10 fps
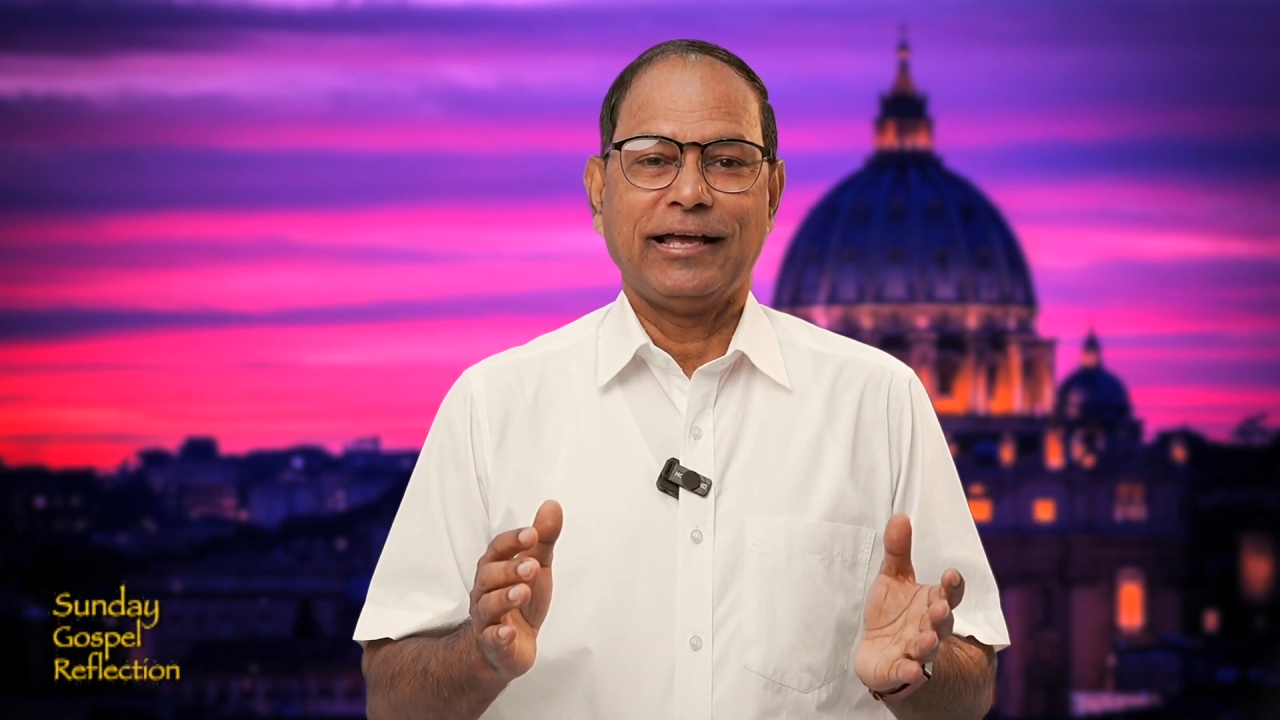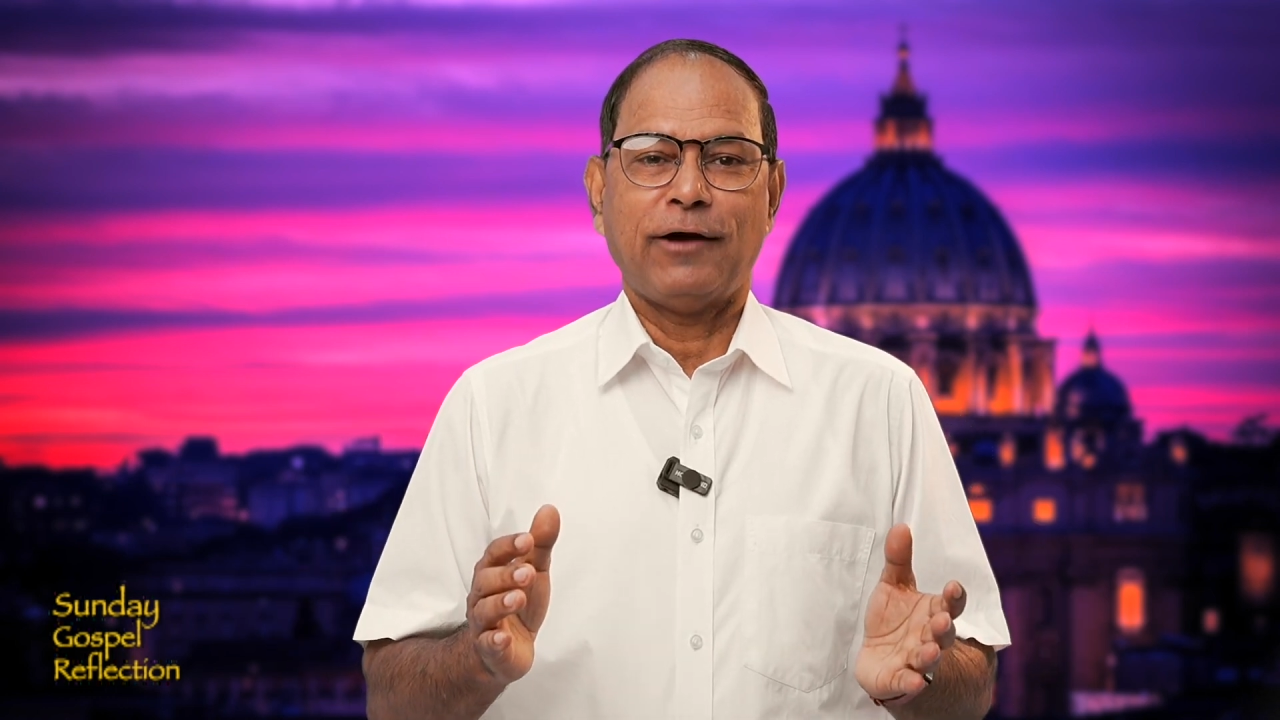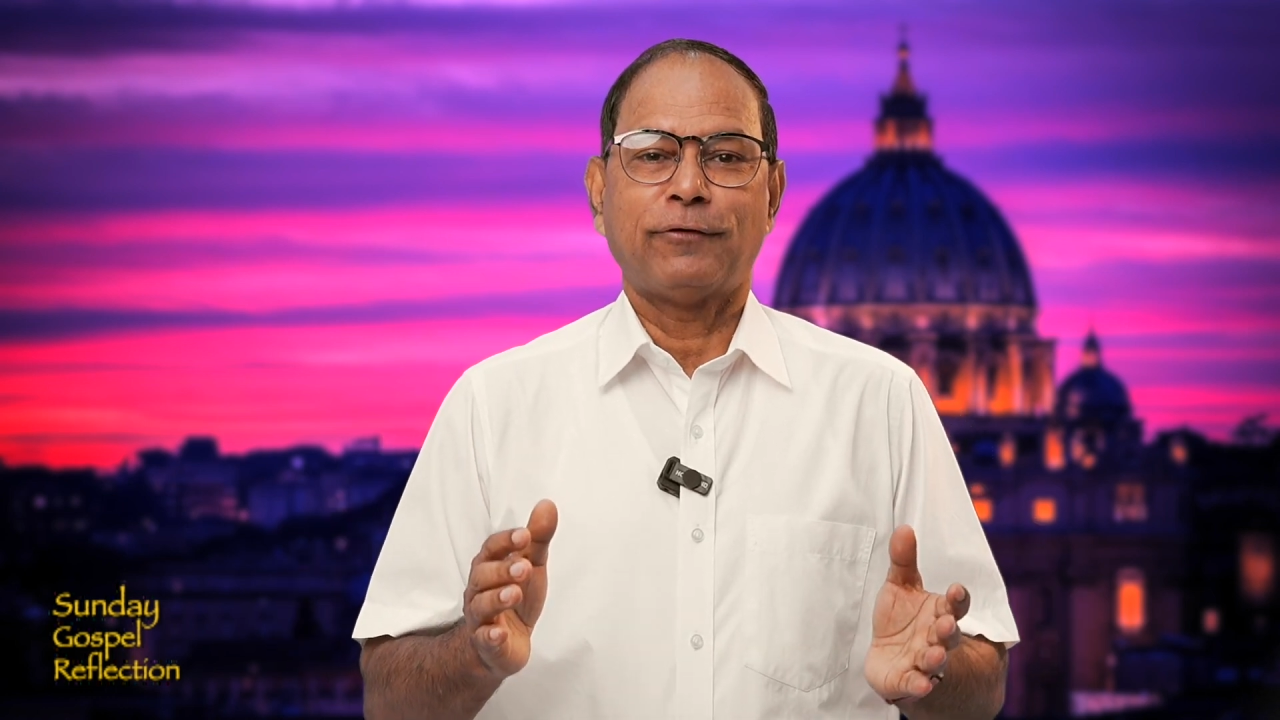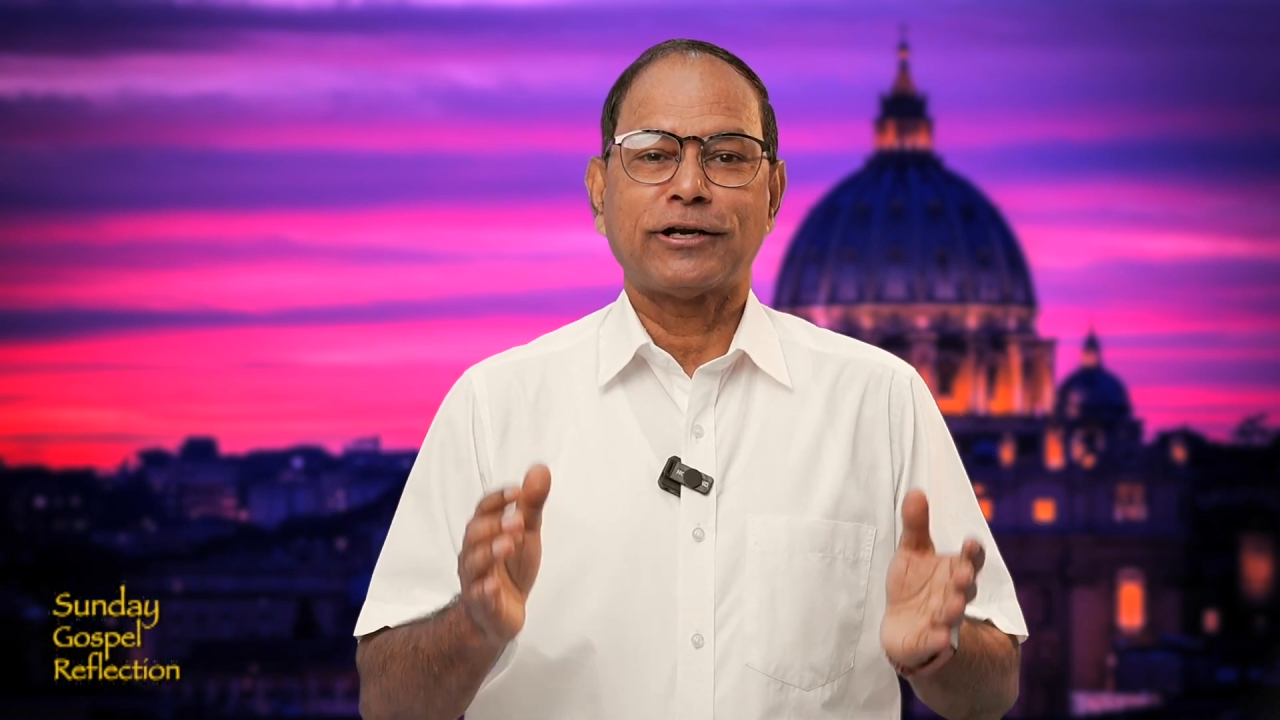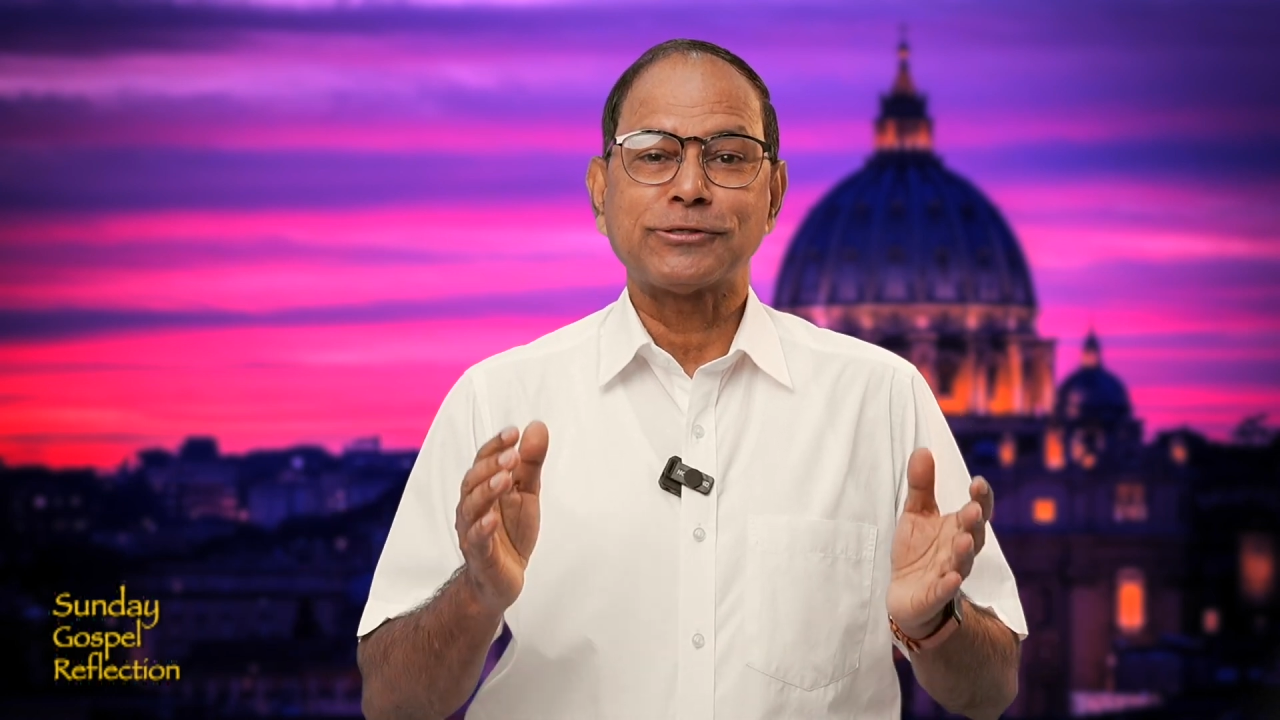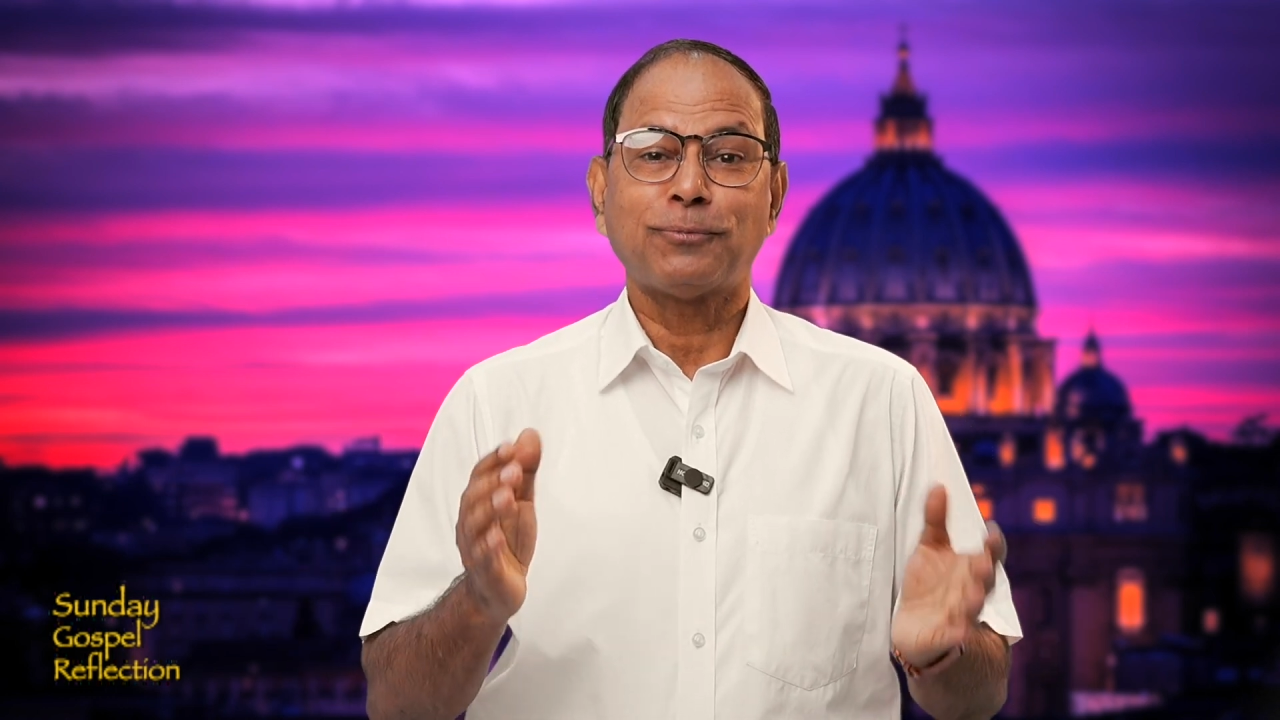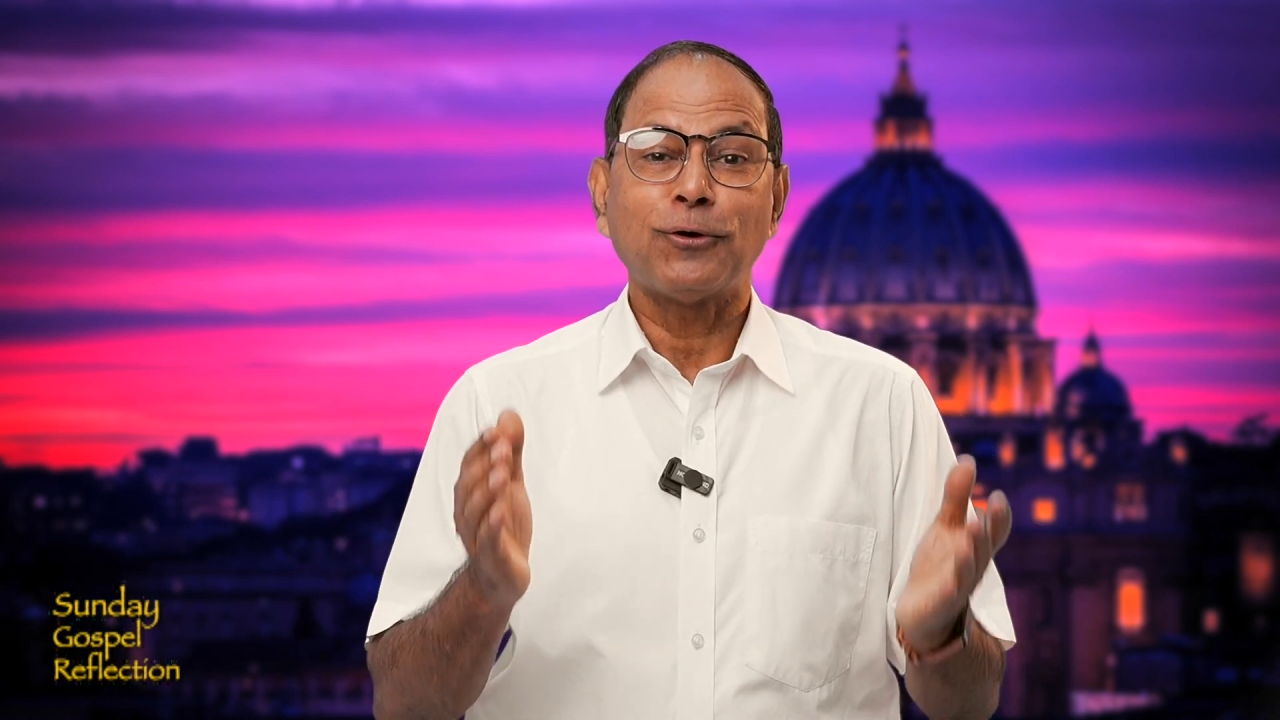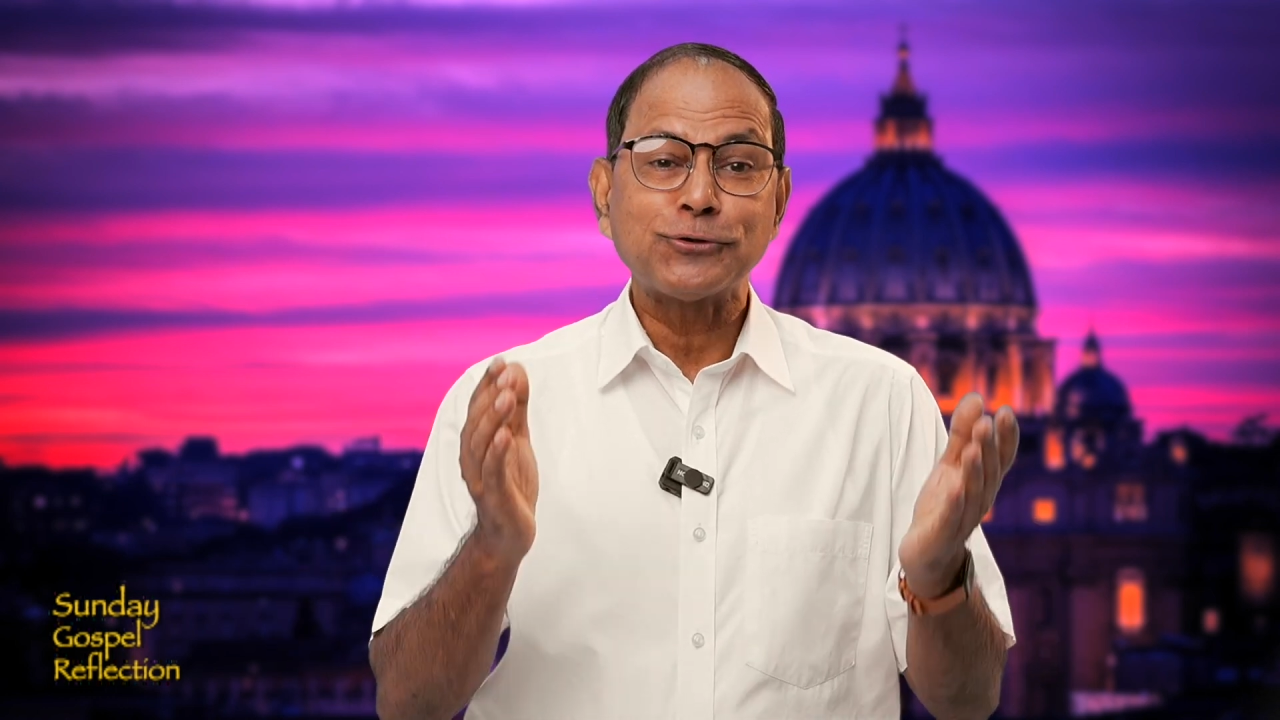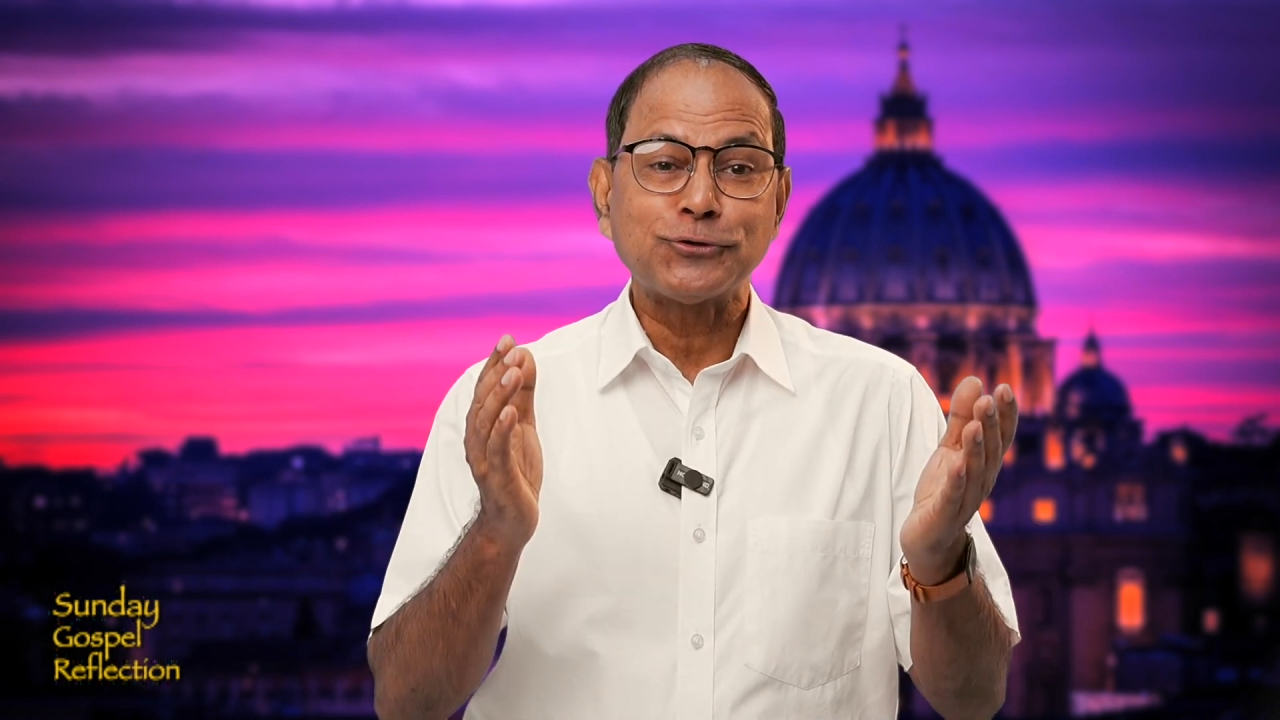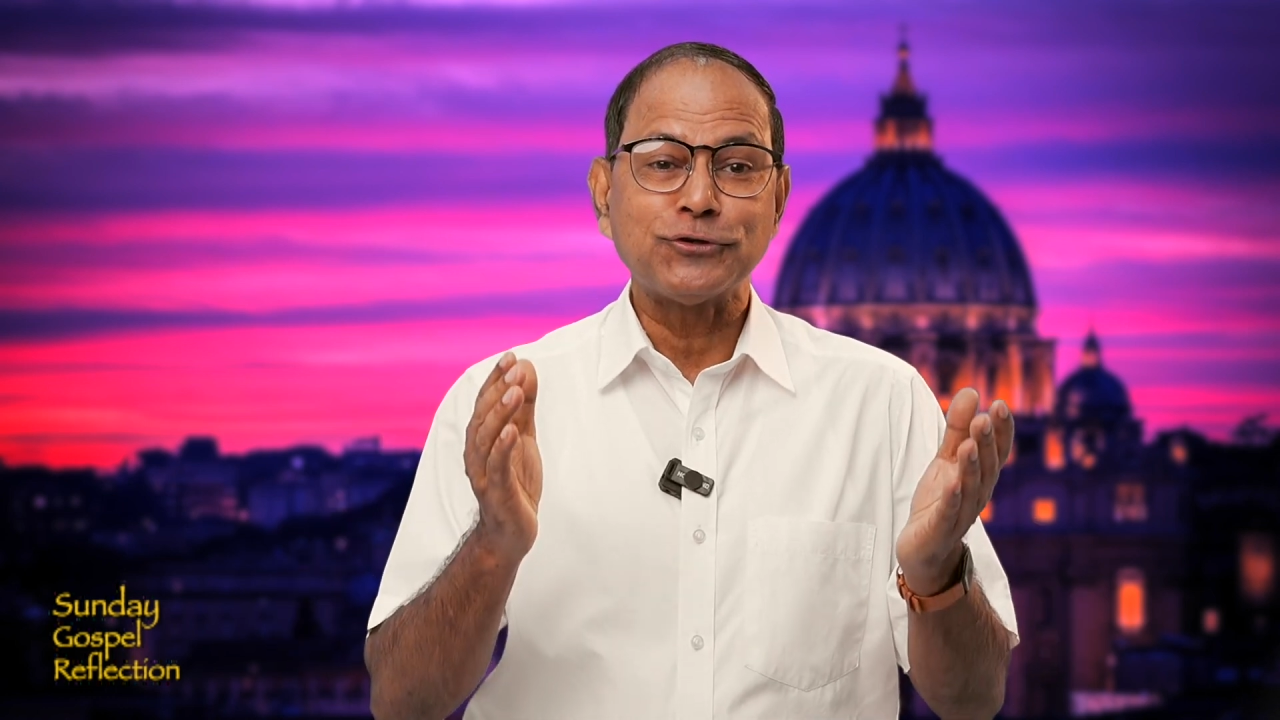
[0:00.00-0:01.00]
our
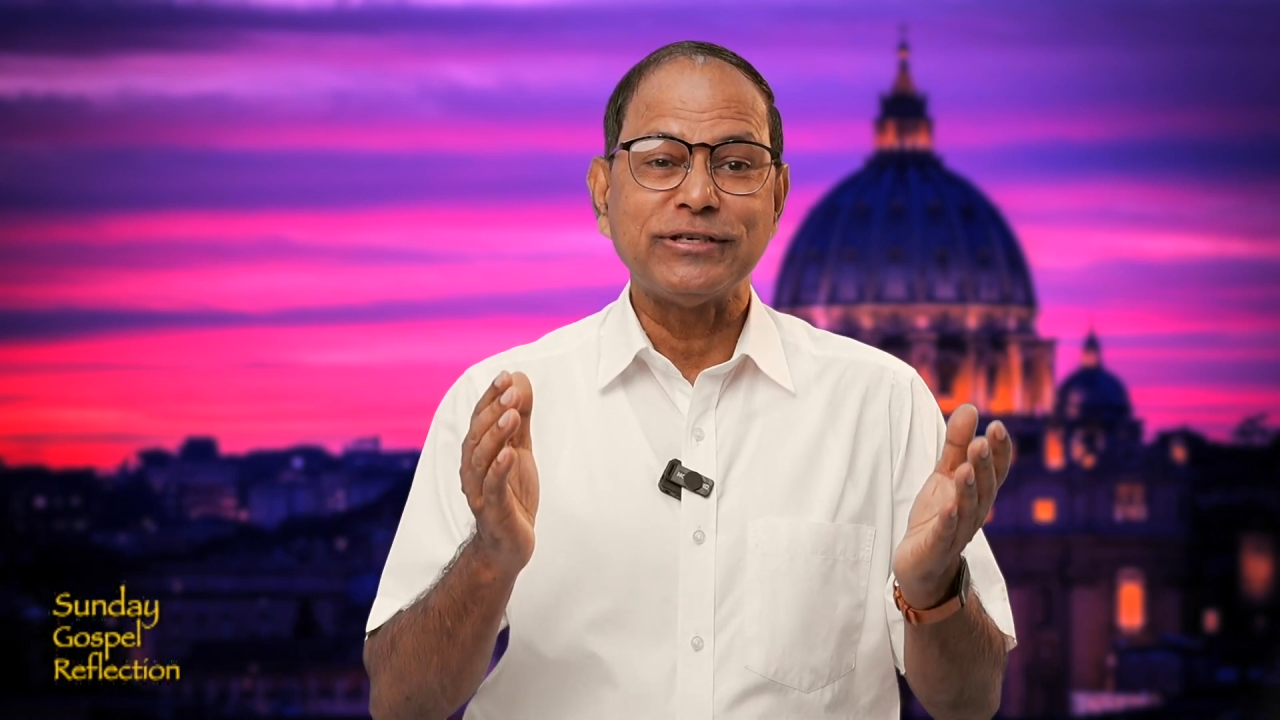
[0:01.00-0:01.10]
response to